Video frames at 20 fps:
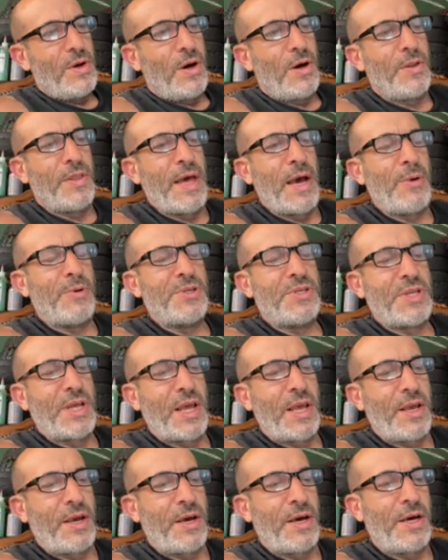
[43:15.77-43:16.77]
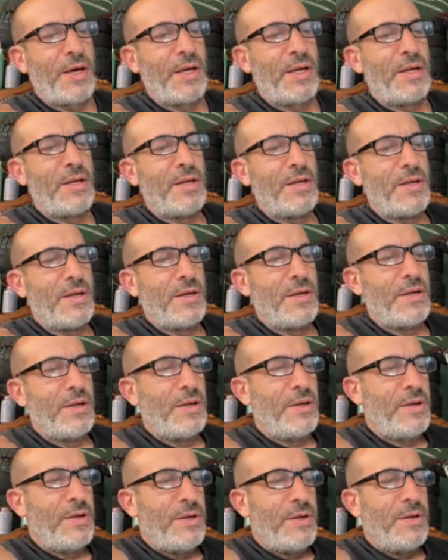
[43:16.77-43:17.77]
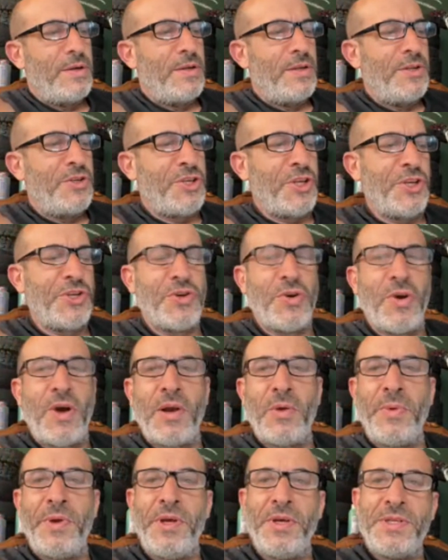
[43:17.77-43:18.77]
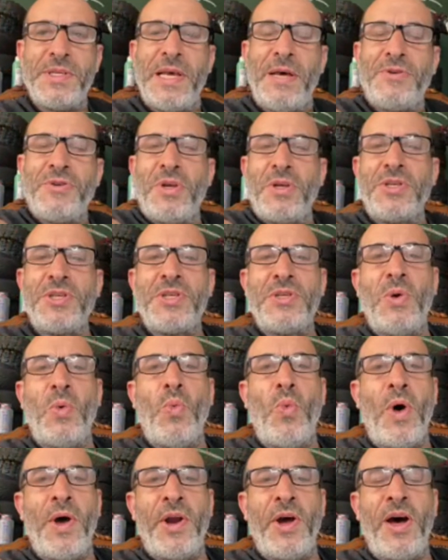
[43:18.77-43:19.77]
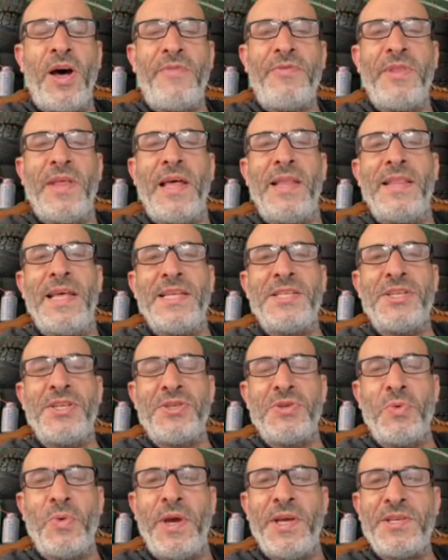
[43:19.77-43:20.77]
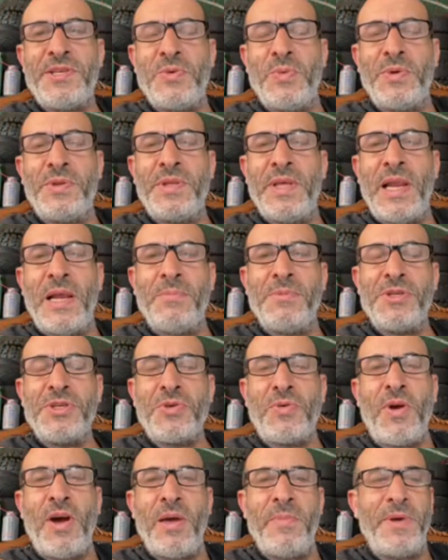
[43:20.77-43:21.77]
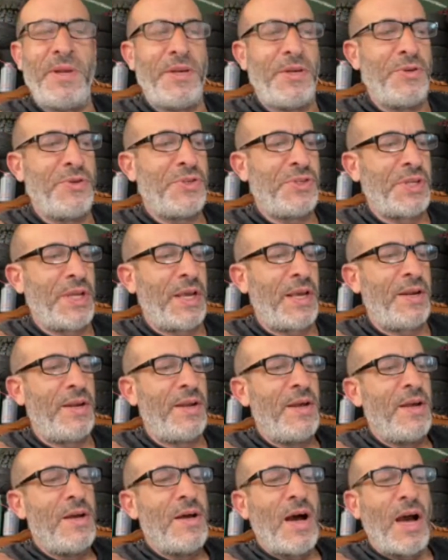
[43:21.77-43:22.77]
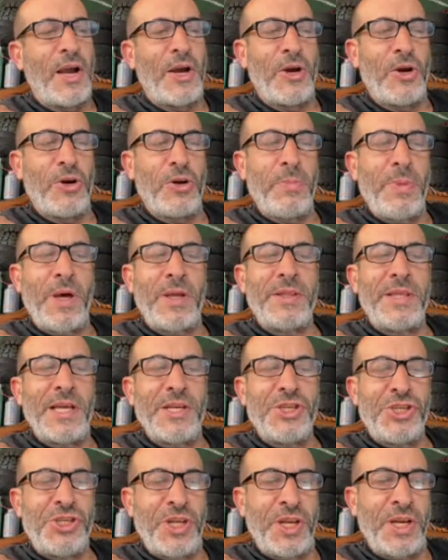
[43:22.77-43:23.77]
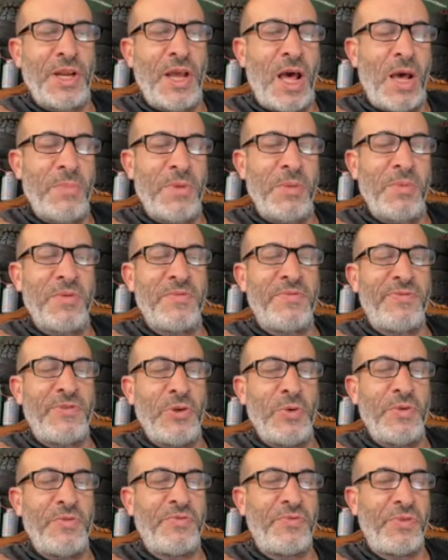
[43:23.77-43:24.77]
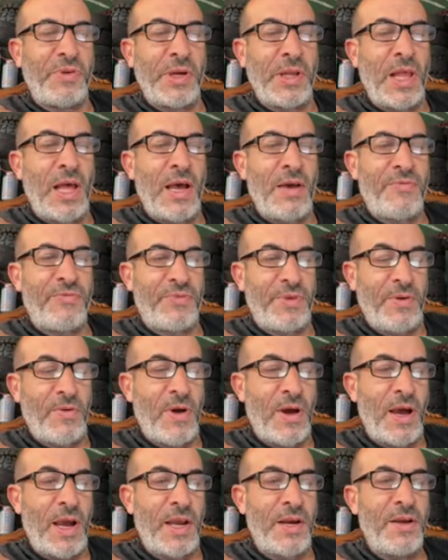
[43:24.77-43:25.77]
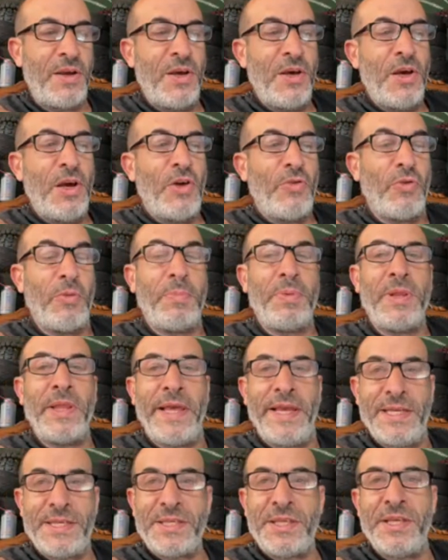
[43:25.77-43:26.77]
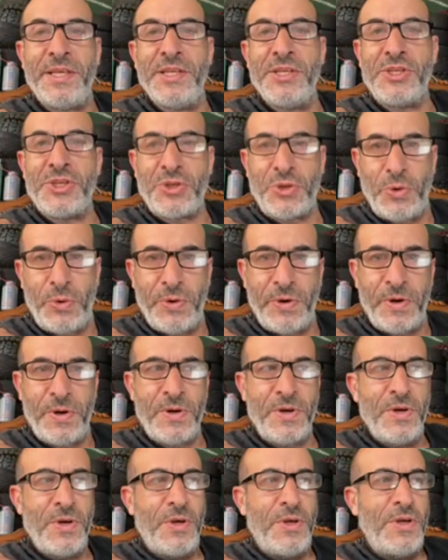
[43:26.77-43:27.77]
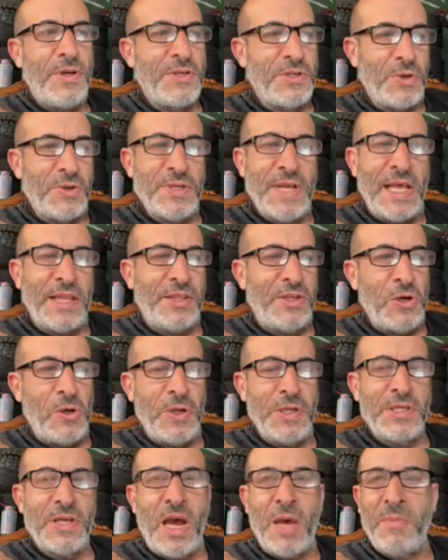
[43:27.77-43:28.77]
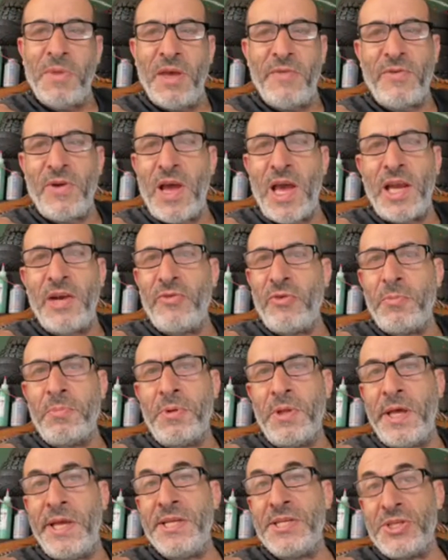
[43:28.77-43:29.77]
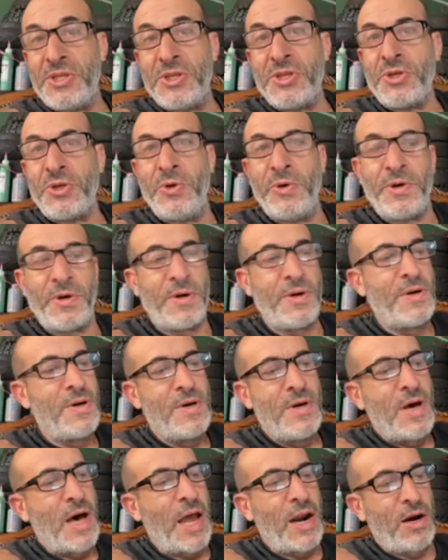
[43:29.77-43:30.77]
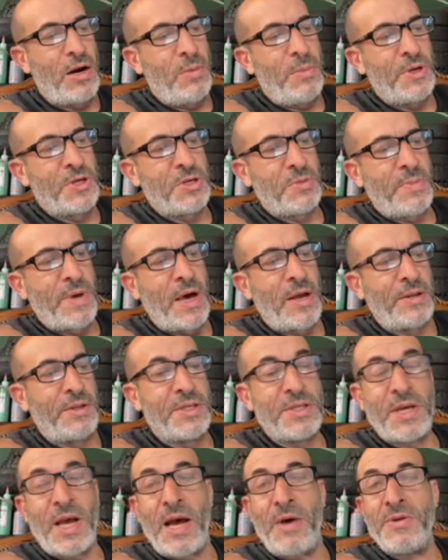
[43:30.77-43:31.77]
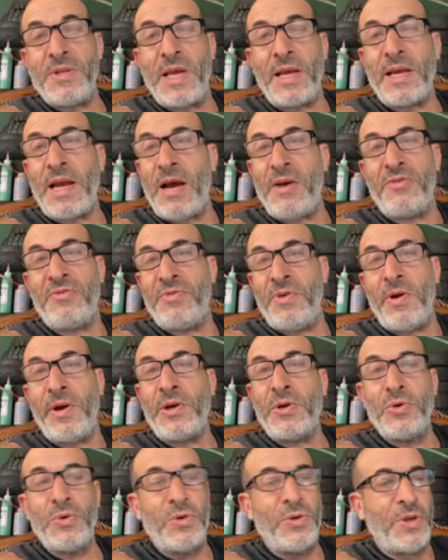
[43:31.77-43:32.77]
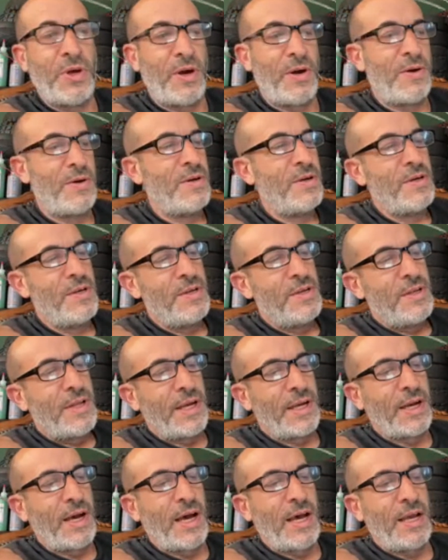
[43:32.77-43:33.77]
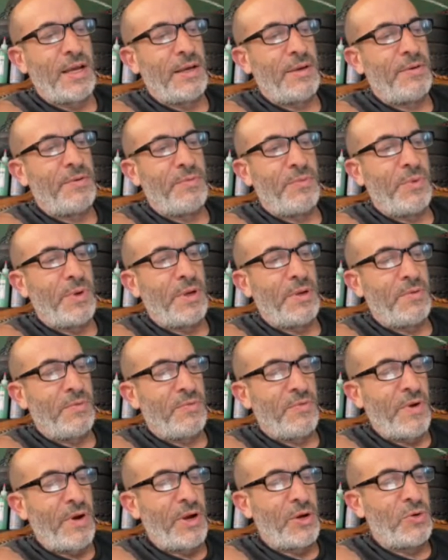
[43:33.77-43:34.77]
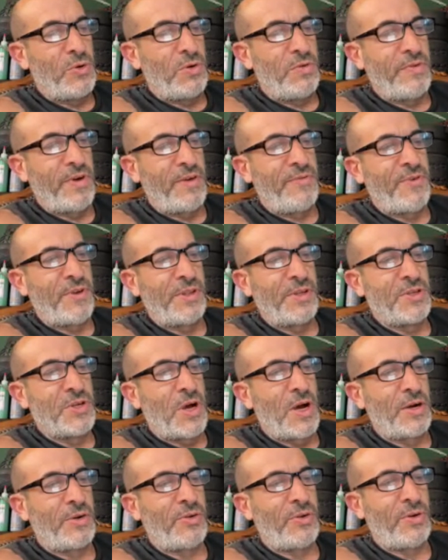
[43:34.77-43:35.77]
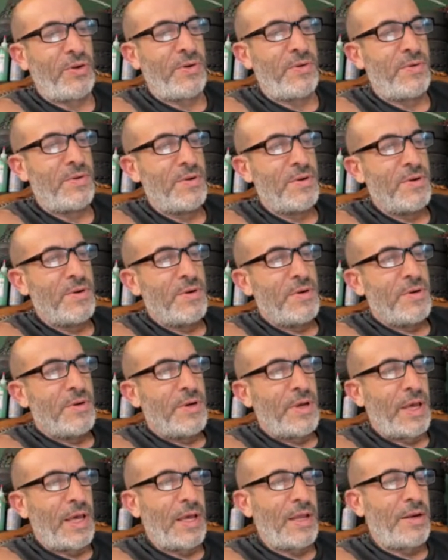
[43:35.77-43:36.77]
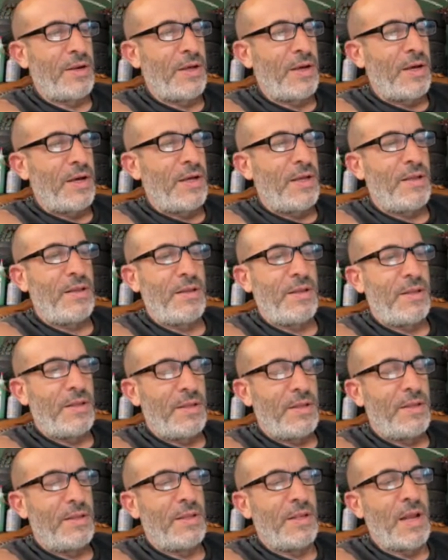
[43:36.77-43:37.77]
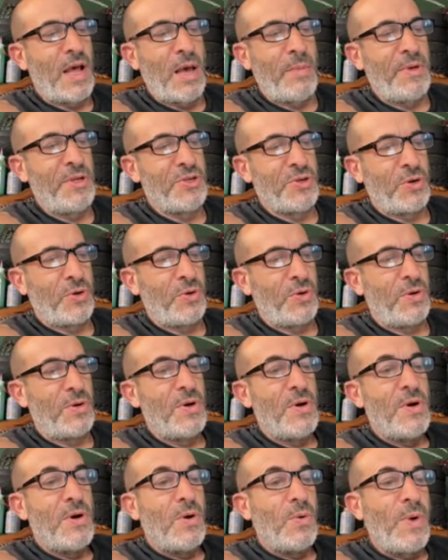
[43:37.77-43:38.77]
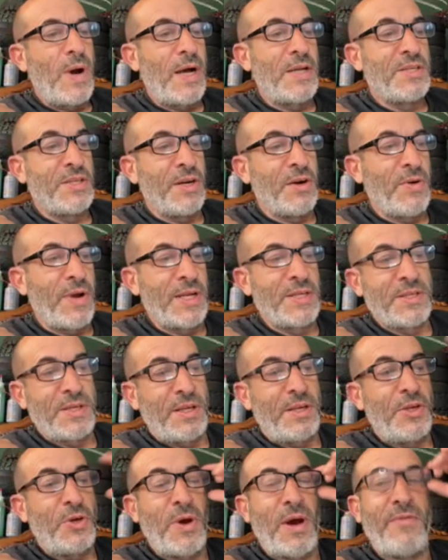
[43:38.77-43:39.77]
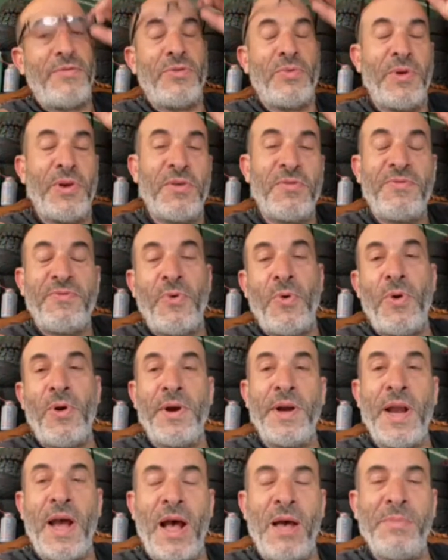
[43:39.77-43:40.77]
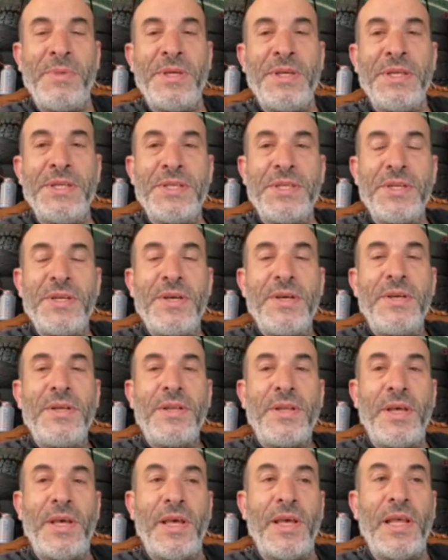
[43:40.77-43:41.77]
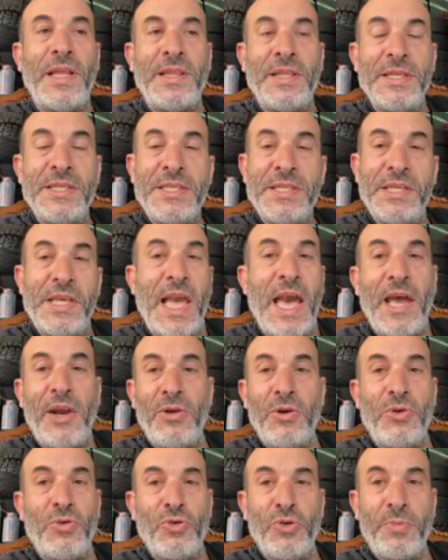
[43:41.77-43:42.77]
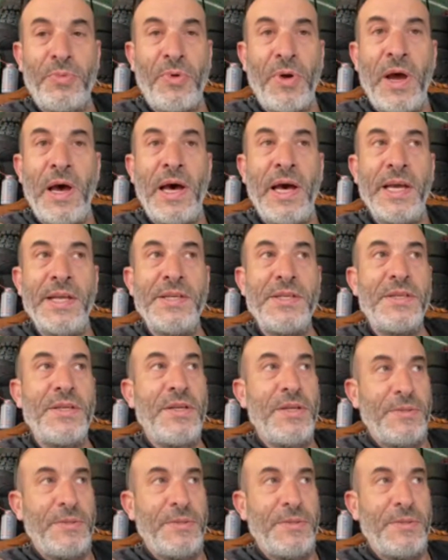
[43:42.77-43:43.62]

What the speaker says: Oh, that was a Ginger on Wheels. That was just a one-off. That situation with that I'm describing. You said I heard about that shit Nami, but Fluid Free Ride replaced his scooter. So is that the only time they ever had to replace the scooter? I don't know much about it. That guy was very cool though. That guy, very cool, very fun to talk to, and the Namis are cool. Wow, it's interesting. You have 3 or 4 Namis at the Seattle group rides.